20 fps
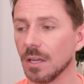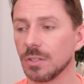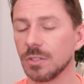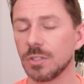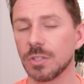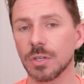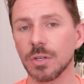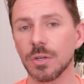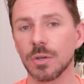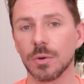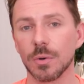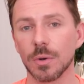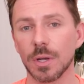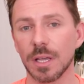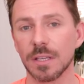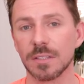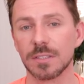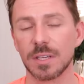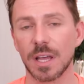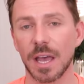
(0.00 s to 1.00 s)
Two
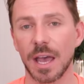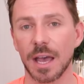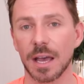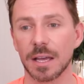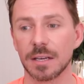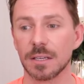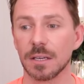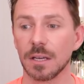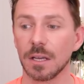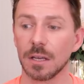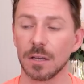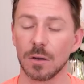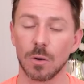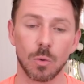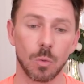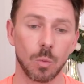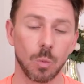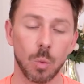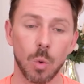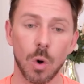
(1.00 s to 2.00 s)
is to add
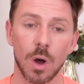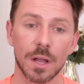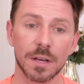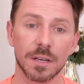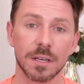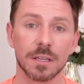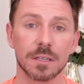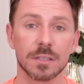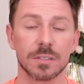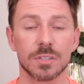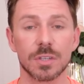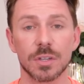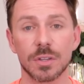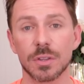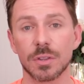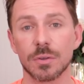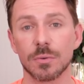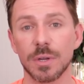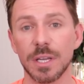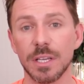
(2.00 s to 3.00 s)
one to
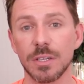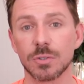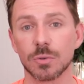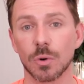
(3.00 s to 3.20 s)
three